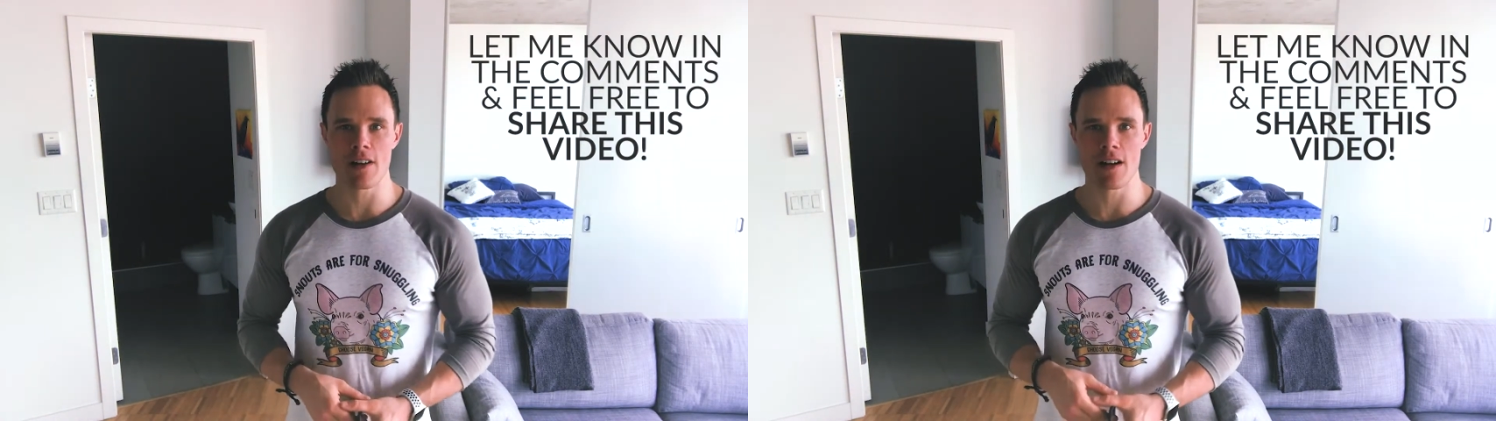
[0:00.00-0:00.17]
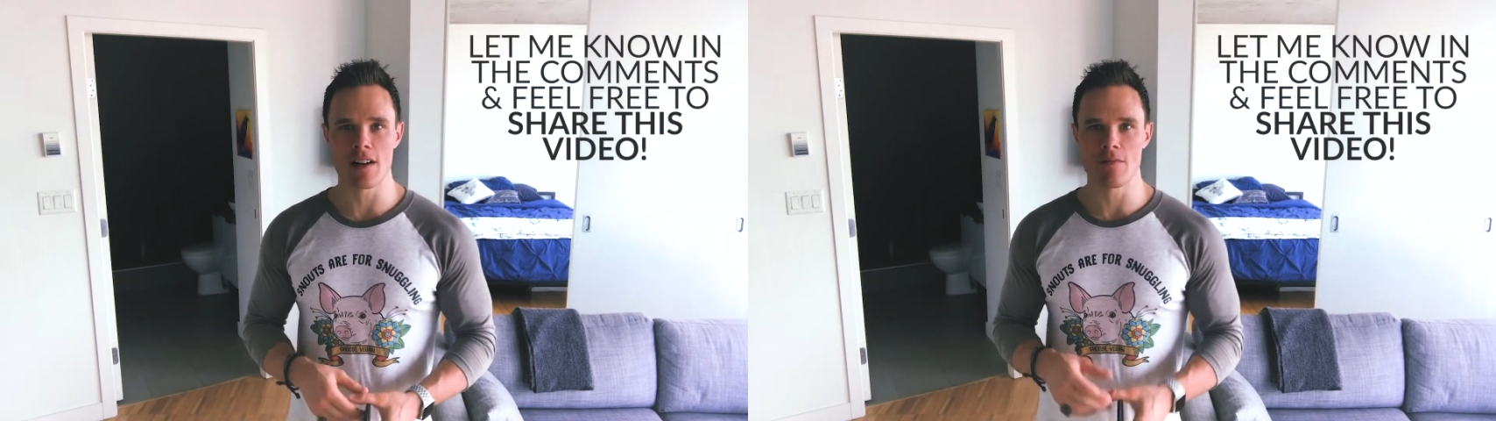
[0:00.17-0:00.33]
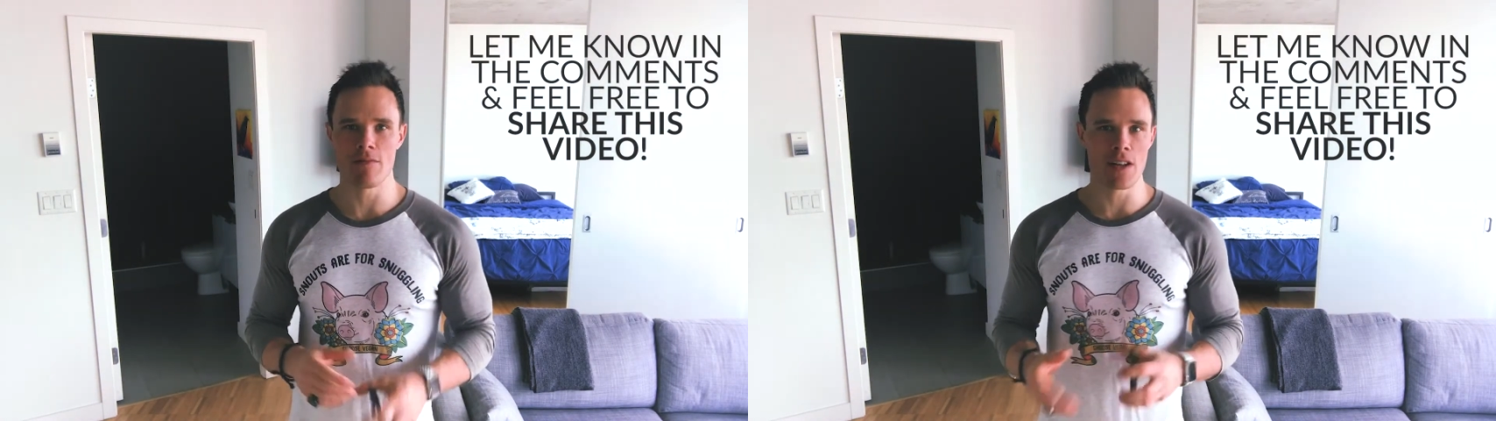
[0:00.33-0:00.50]

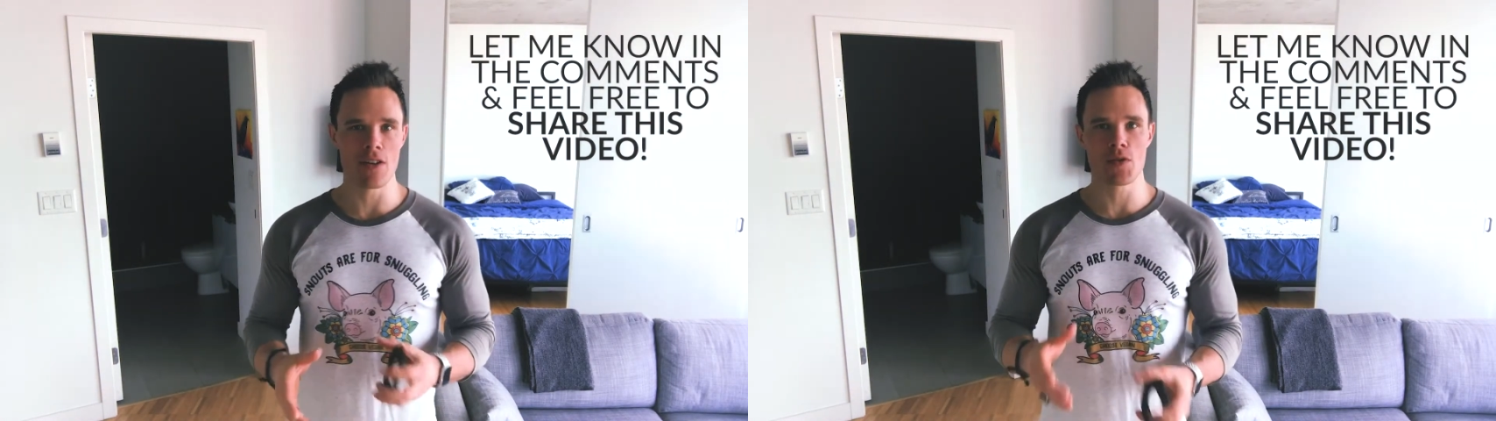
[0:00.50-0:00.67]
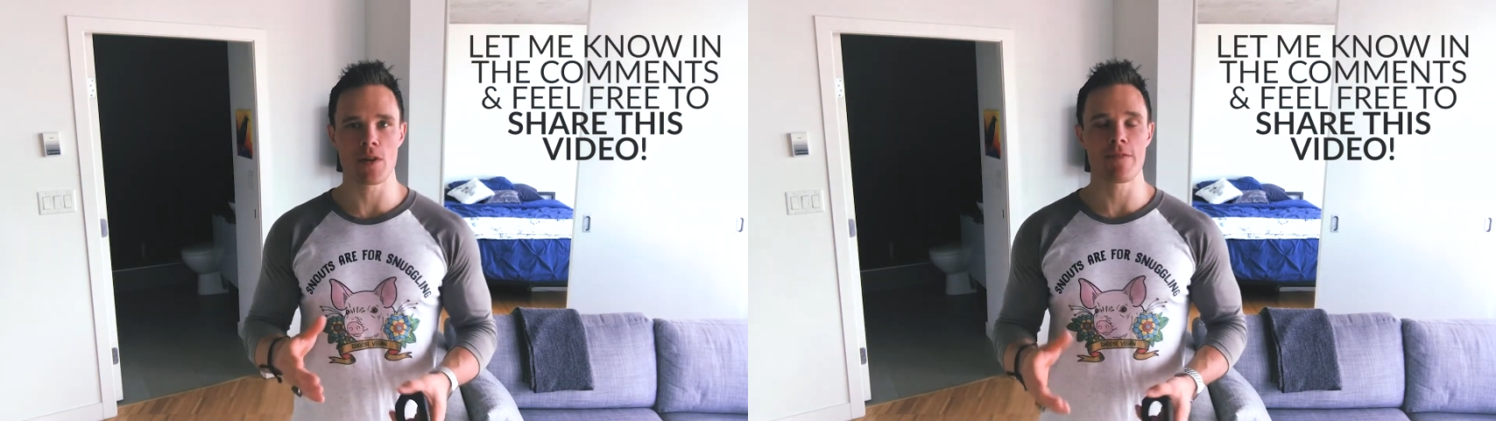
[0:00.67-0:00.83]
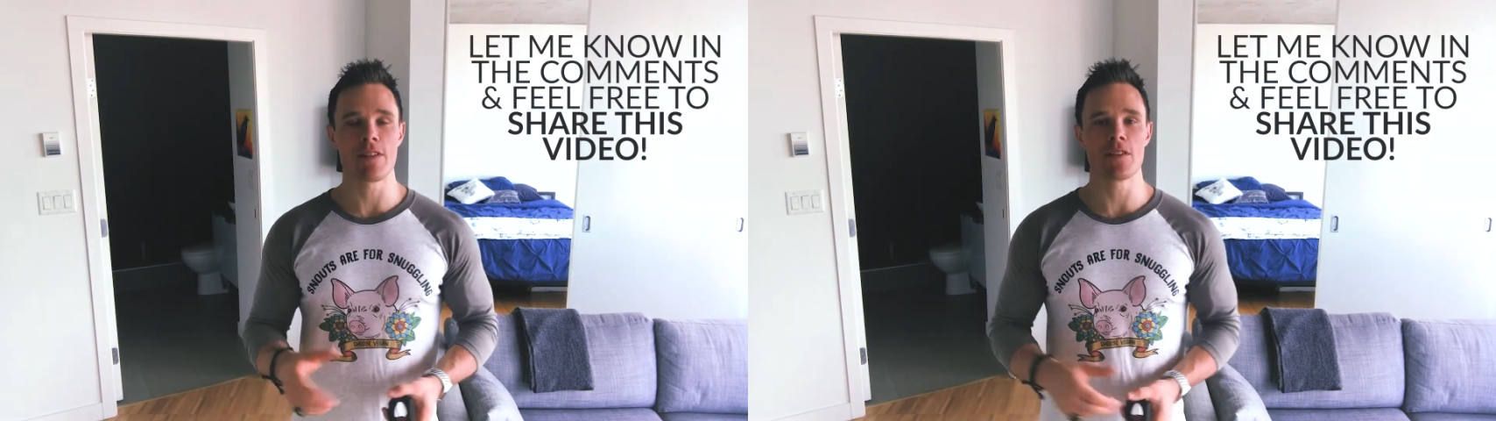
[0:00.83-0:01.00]

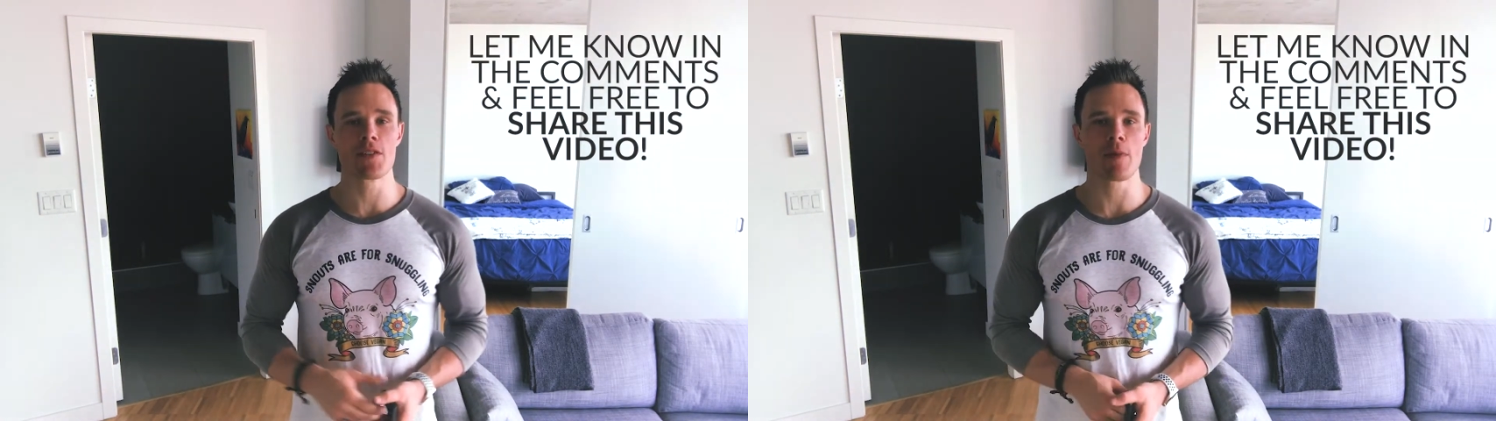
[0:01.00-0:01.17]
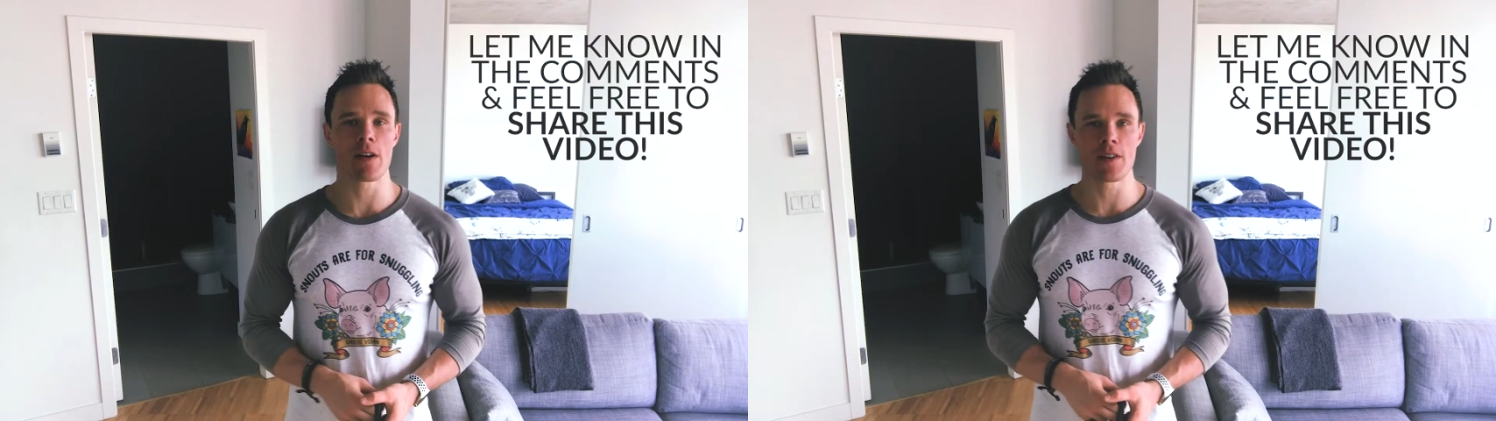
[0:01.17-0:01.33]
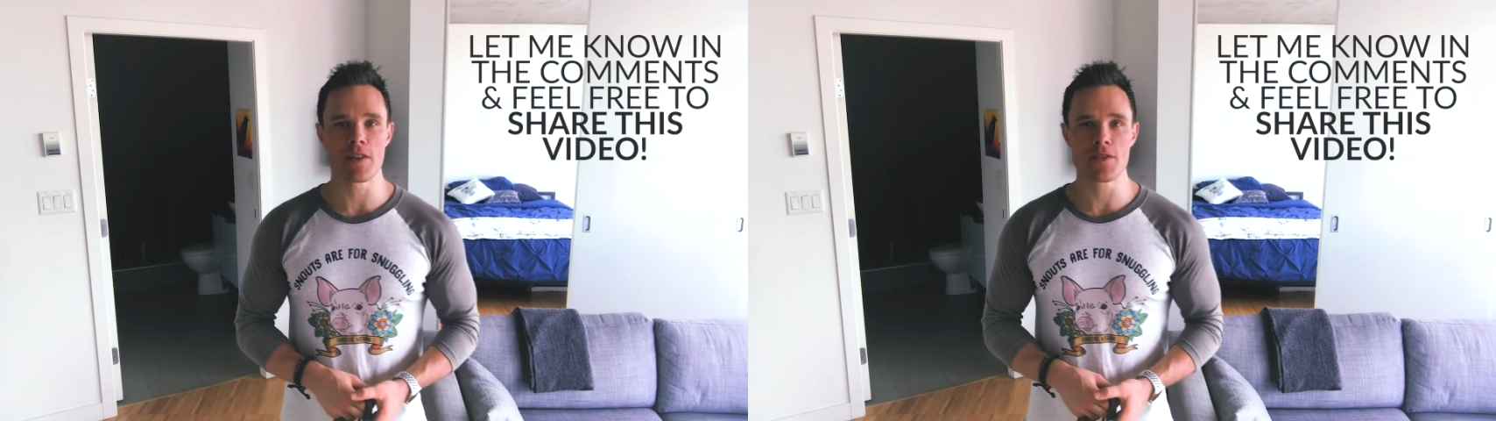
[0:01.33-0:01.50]
videos when I feel
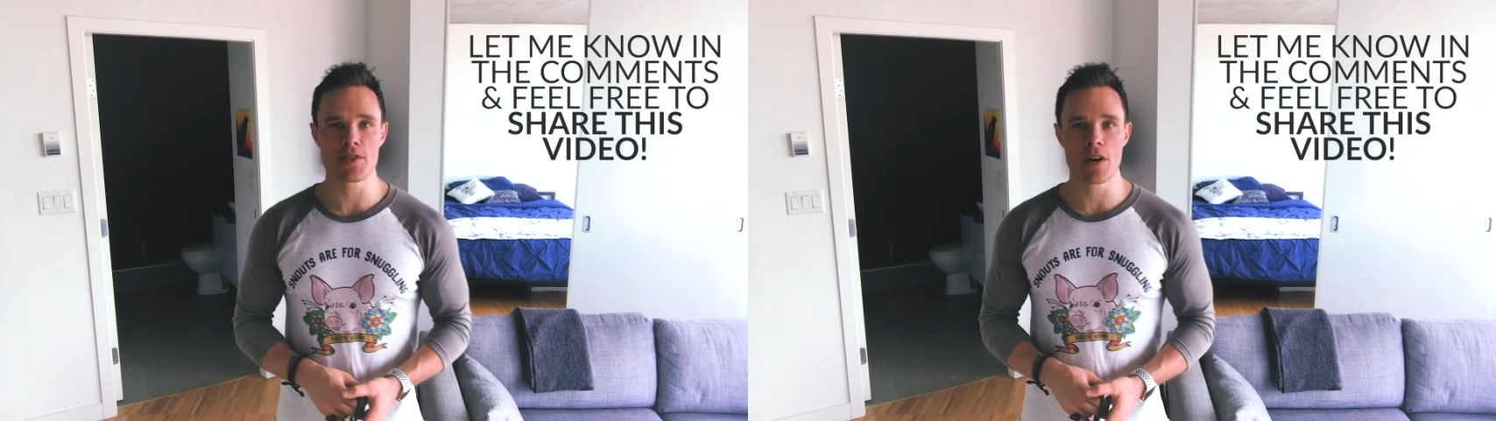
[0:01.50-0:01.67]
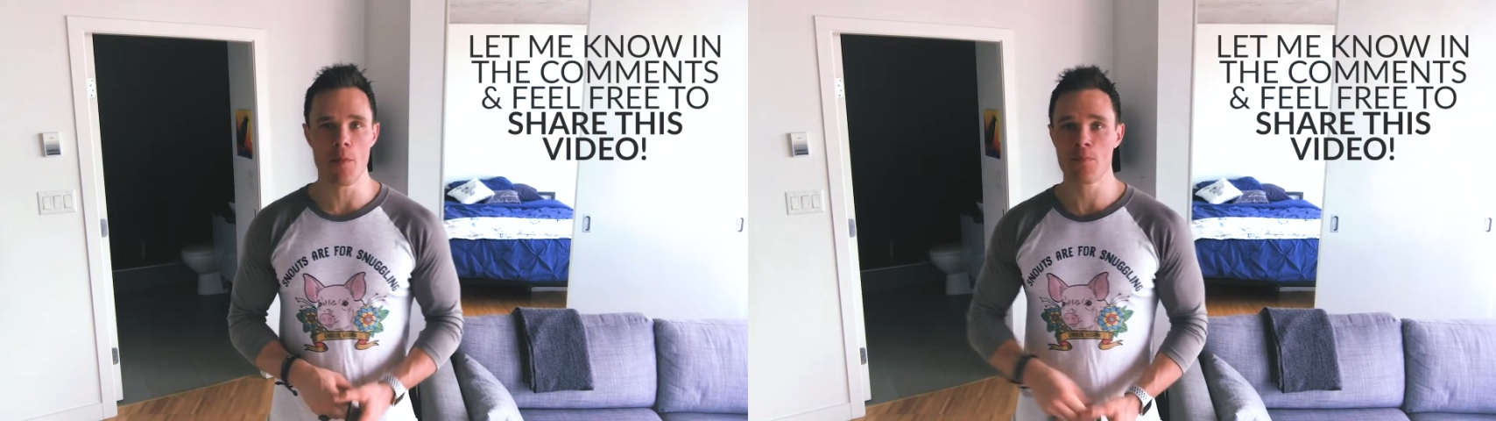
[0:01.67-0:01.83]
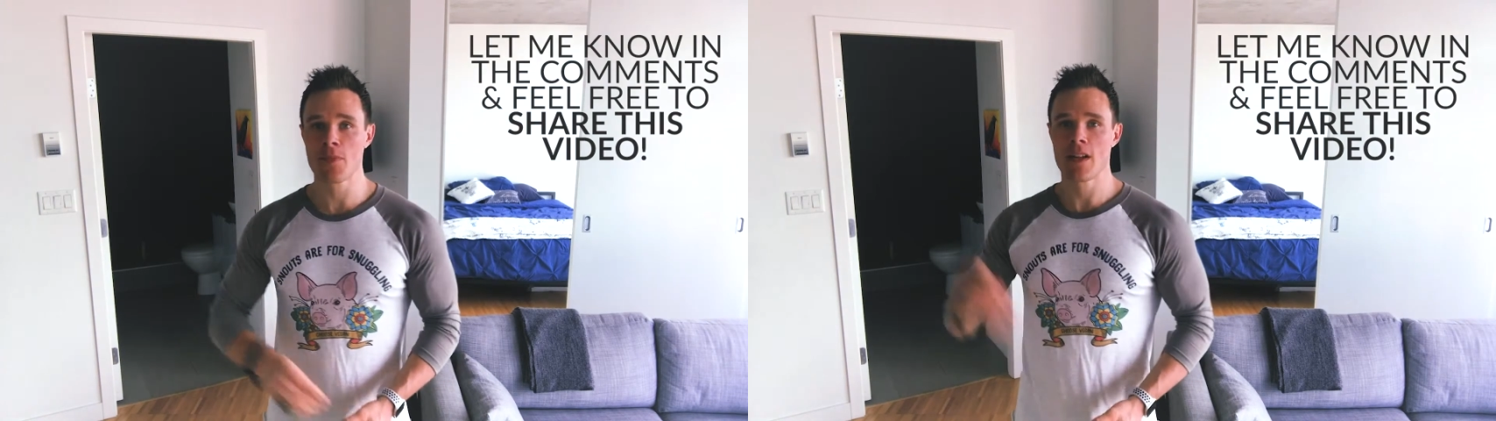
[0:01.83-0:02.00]
inspired to do
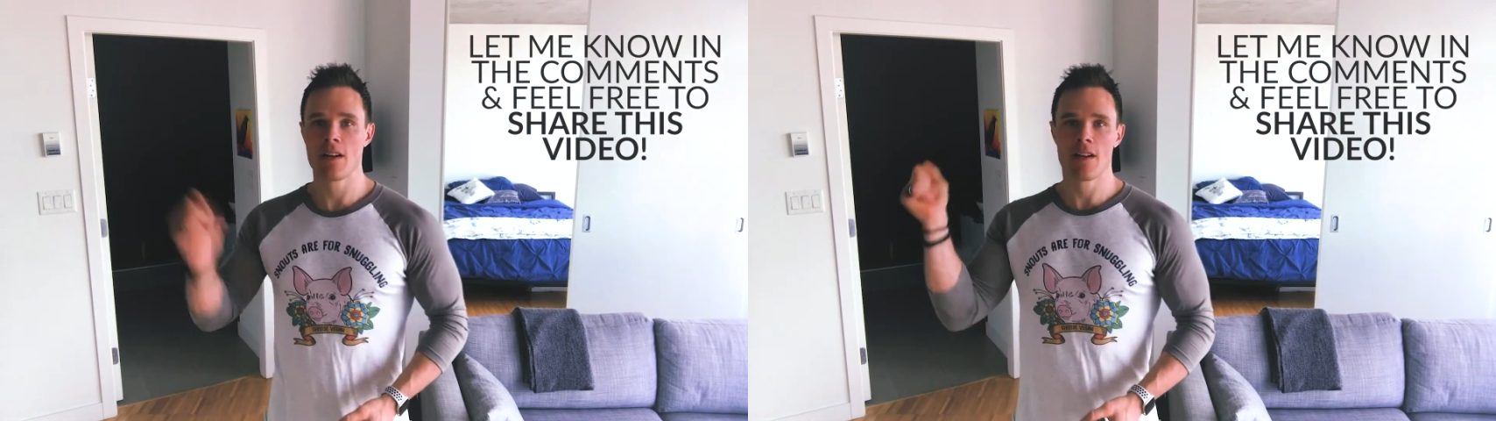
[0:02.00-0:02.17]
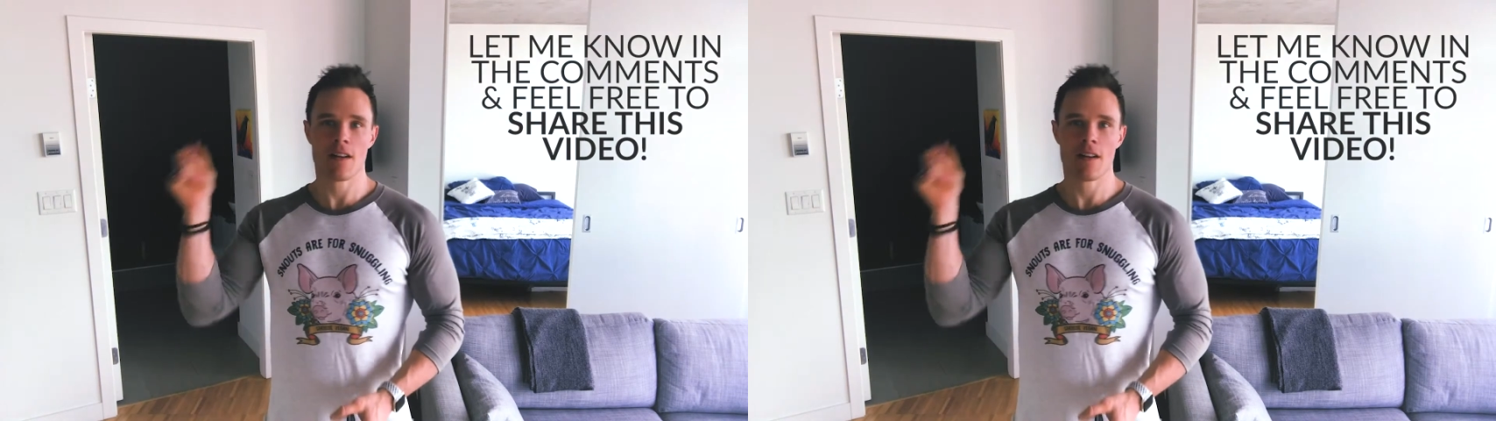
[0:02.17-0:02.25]
so.